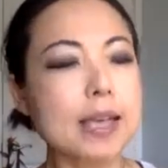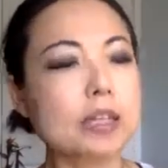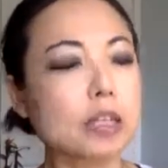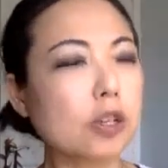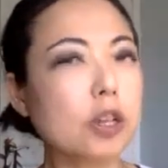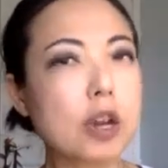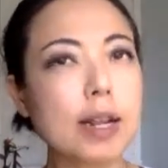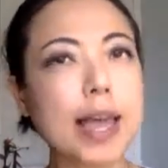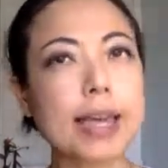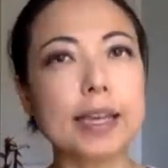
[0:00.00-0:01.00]
So you're
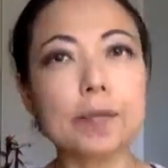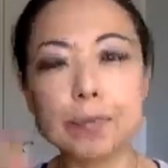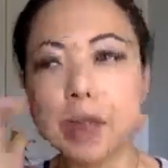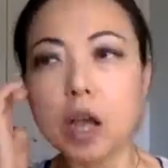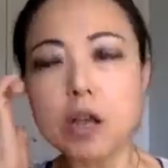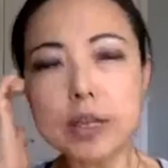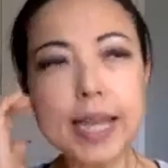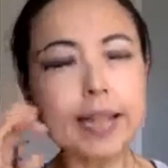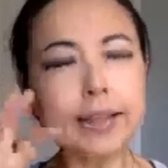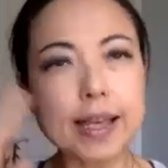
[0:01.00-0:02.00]
like, oh,
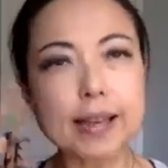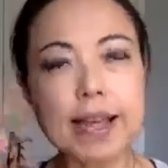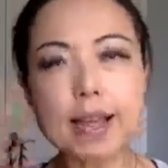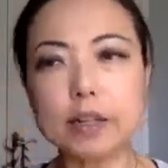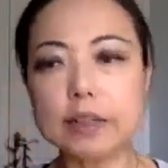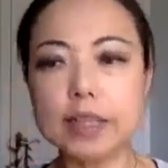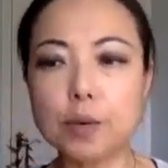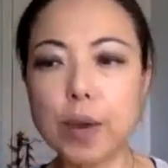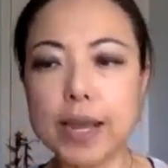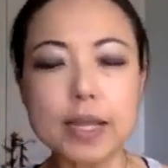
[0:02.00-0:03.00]
okay, then I lose the
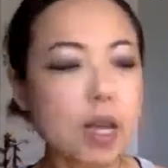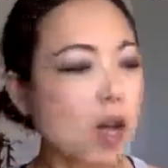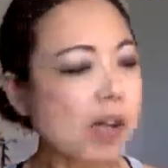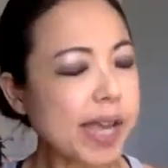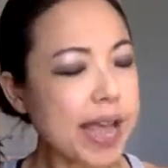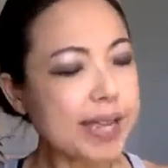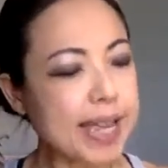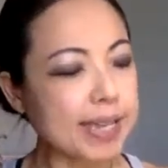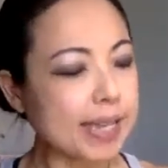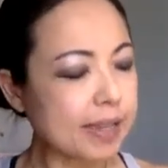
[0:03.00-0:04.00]
weight. Okay, I
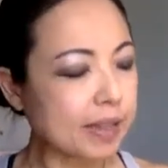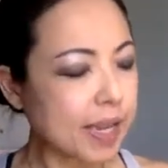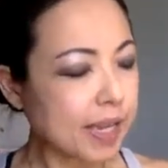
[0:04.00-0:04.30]
can eat